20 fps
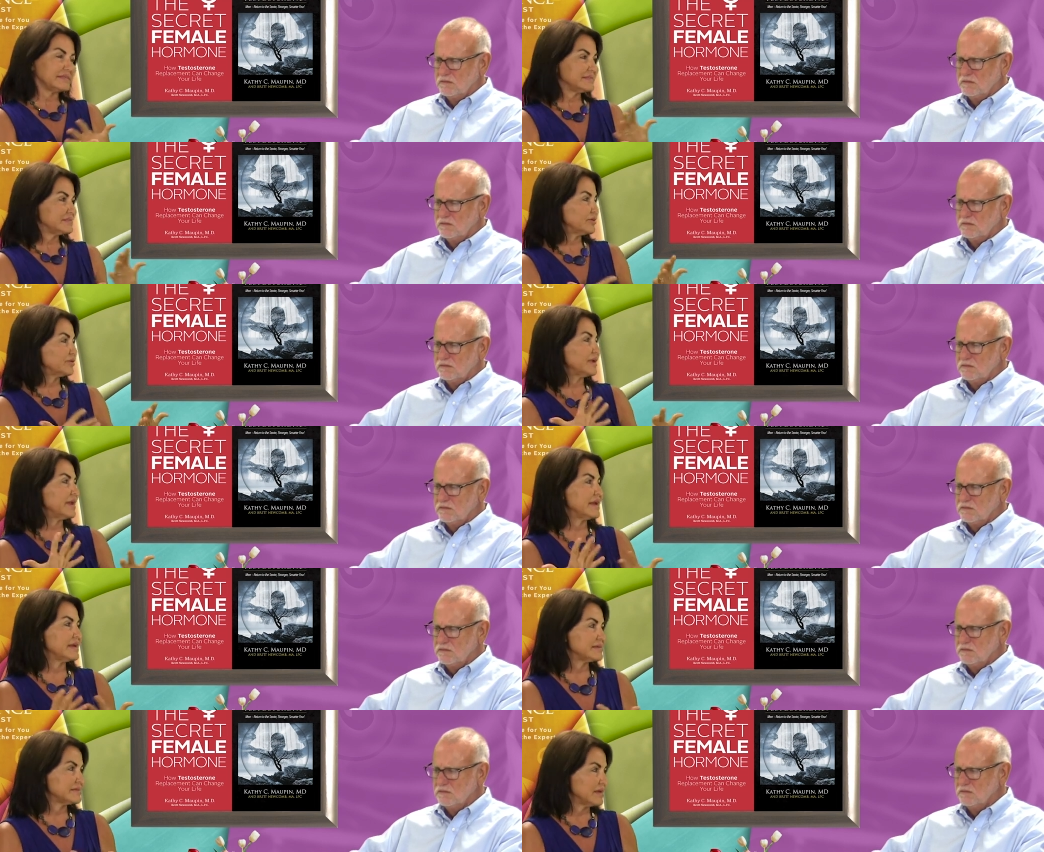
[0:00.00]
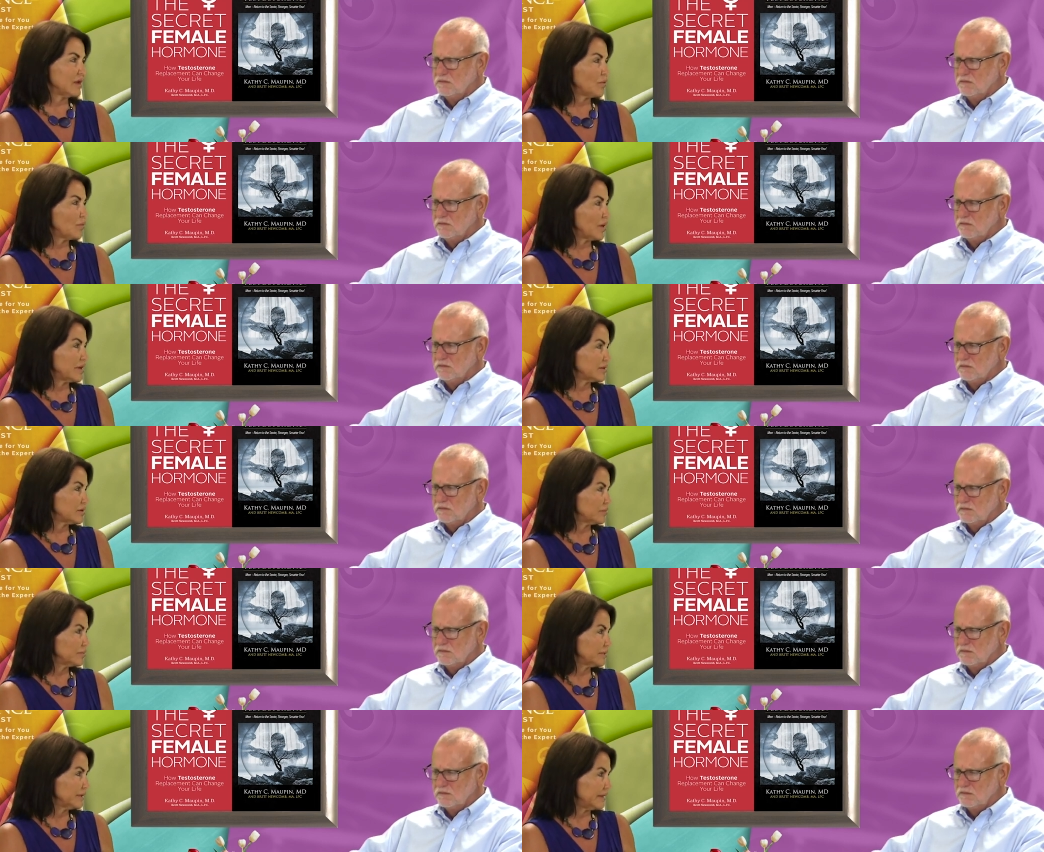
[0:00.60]
Speaker 1: i still can't tell
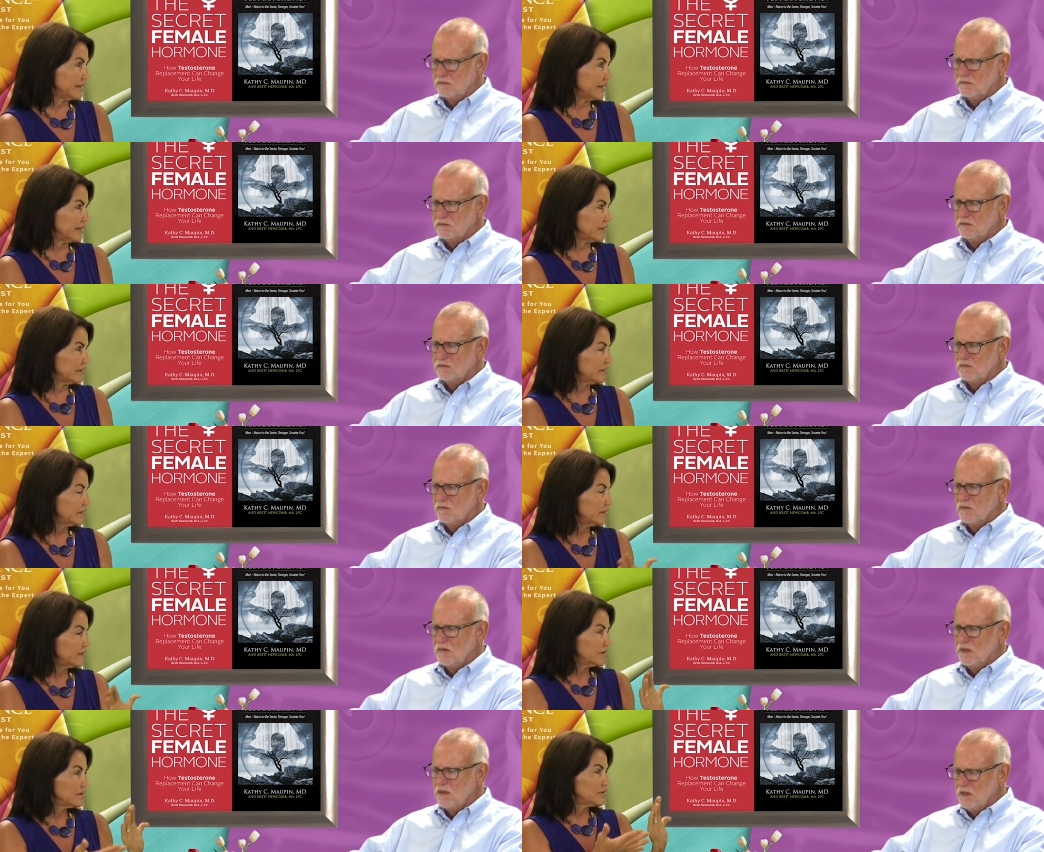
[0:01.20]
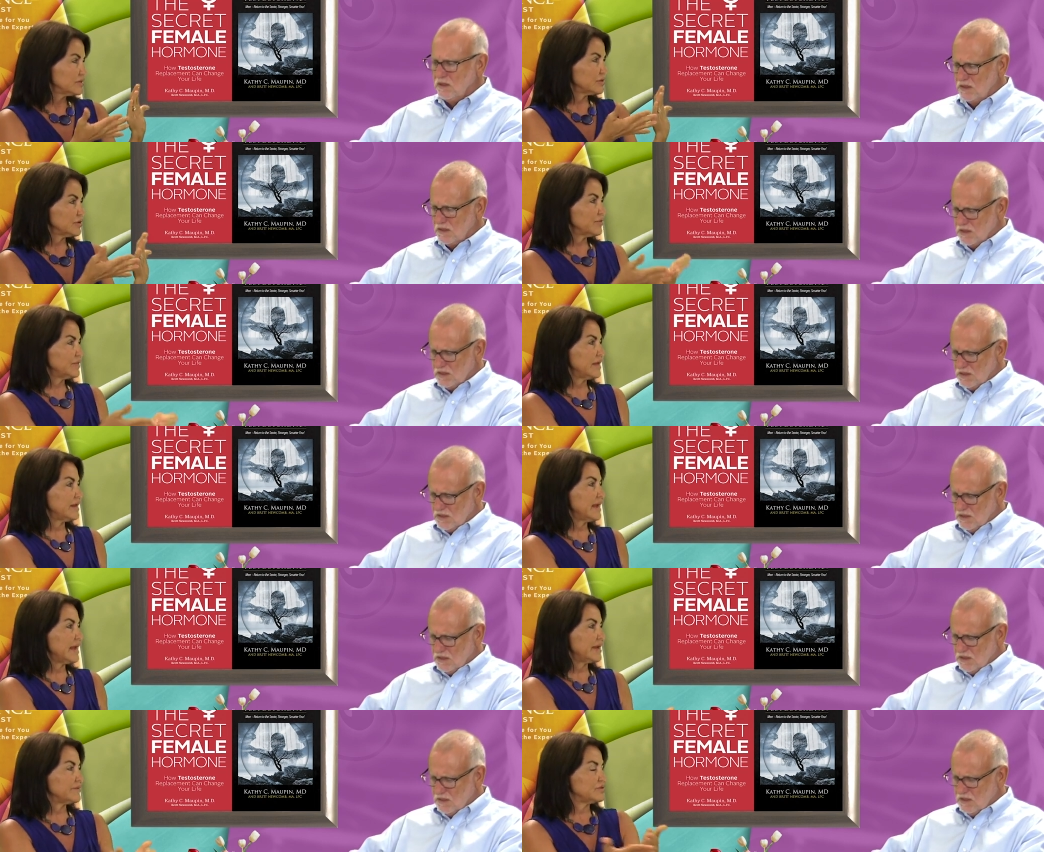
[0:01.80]
why they're bleeding so
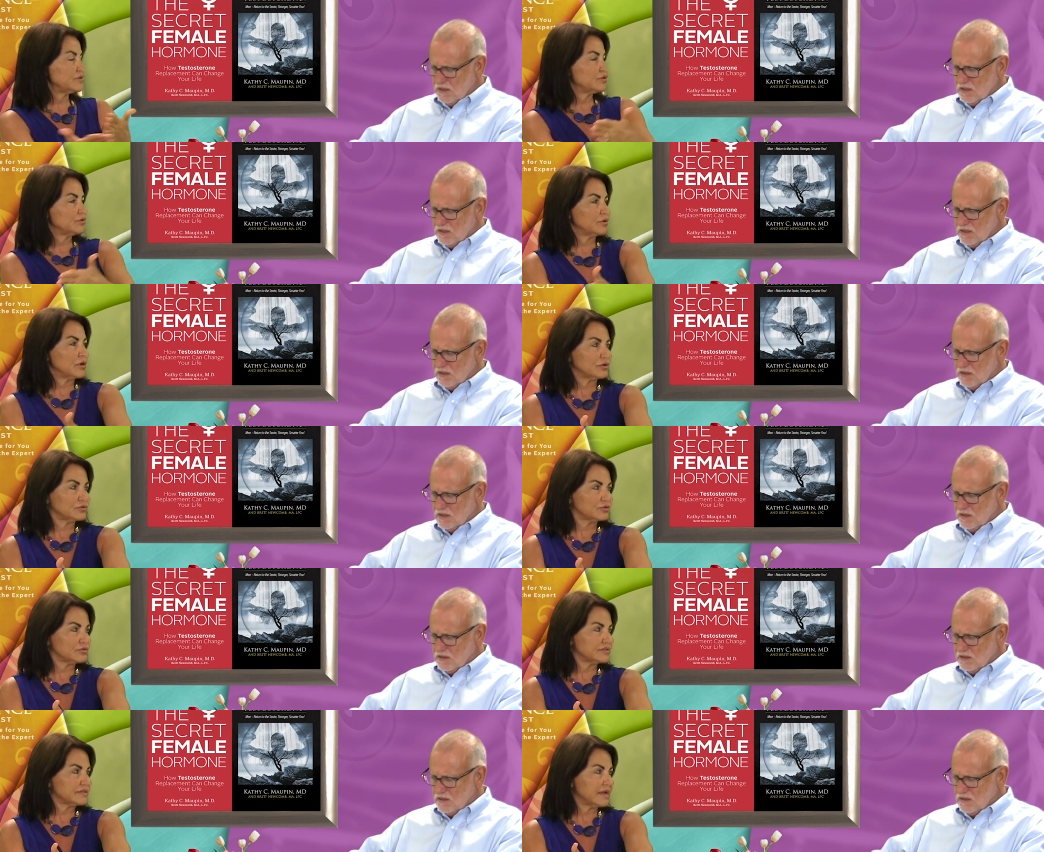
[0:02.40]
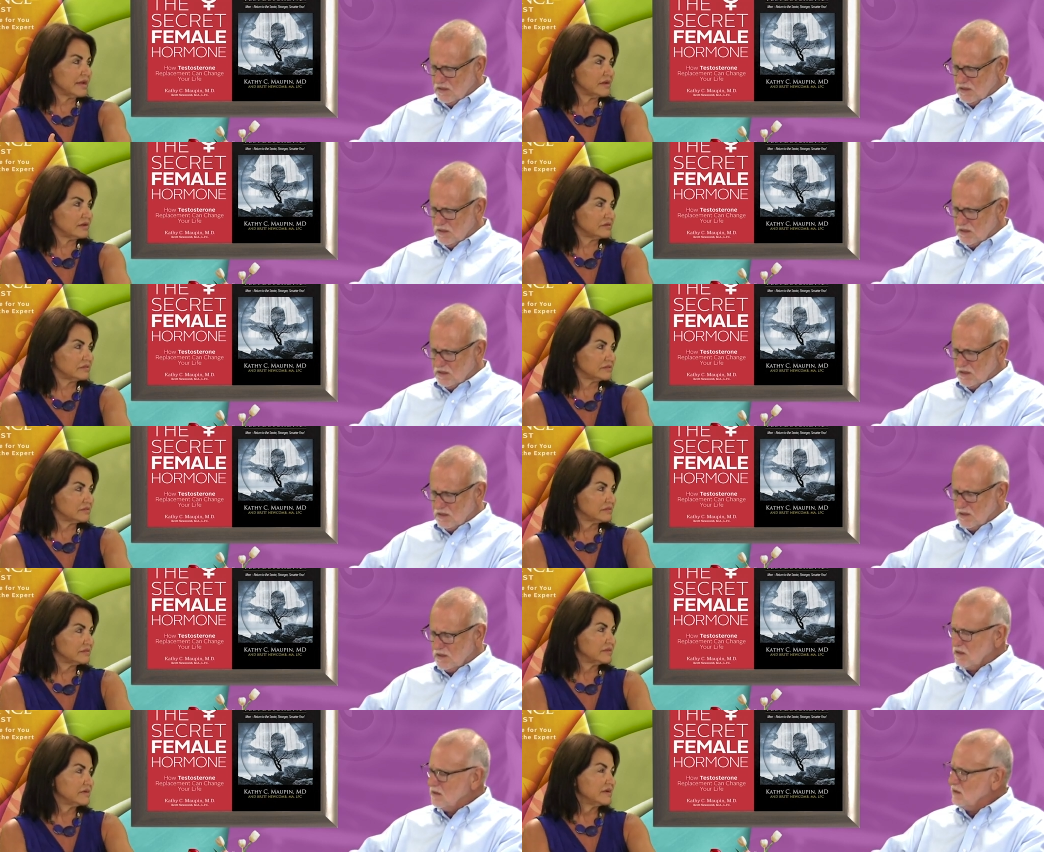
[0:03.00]
then i have to do an ultrasound